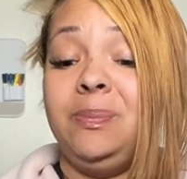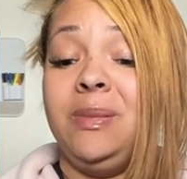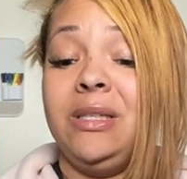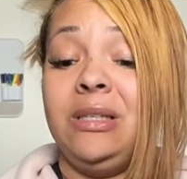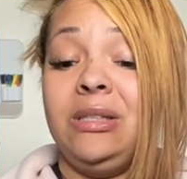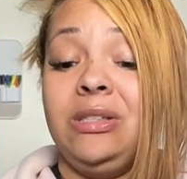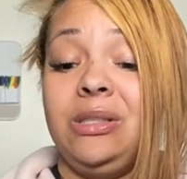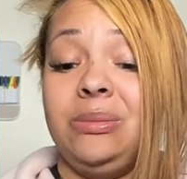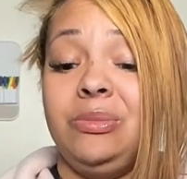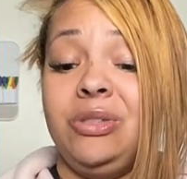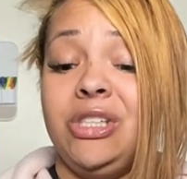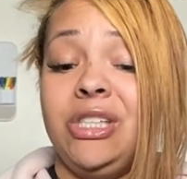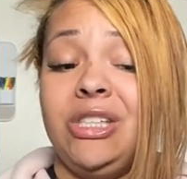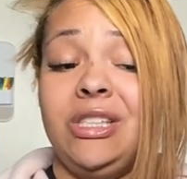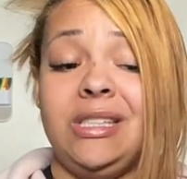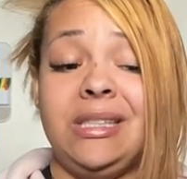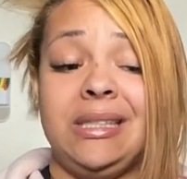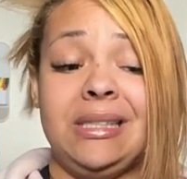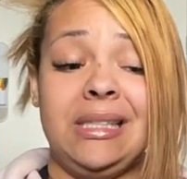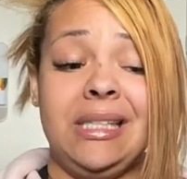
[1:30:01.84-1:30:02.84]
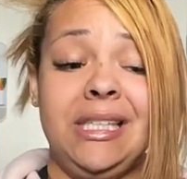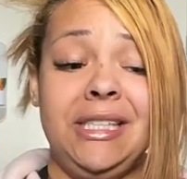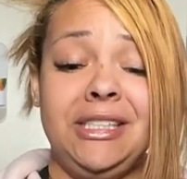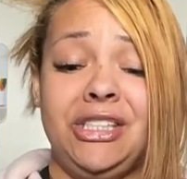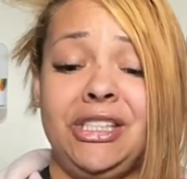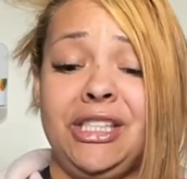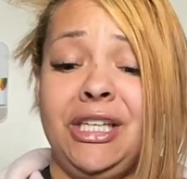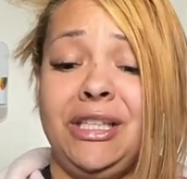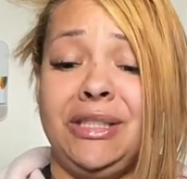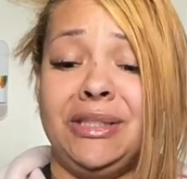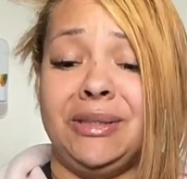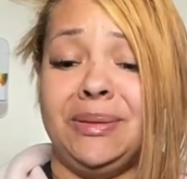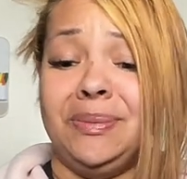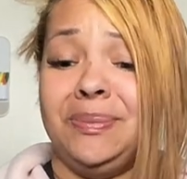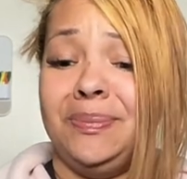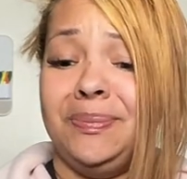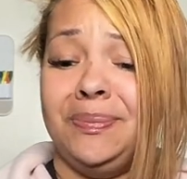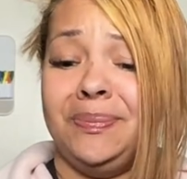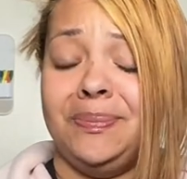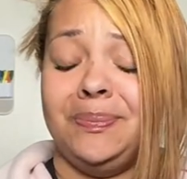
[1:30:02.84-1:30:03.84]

you spill some shit, just clean the shit up.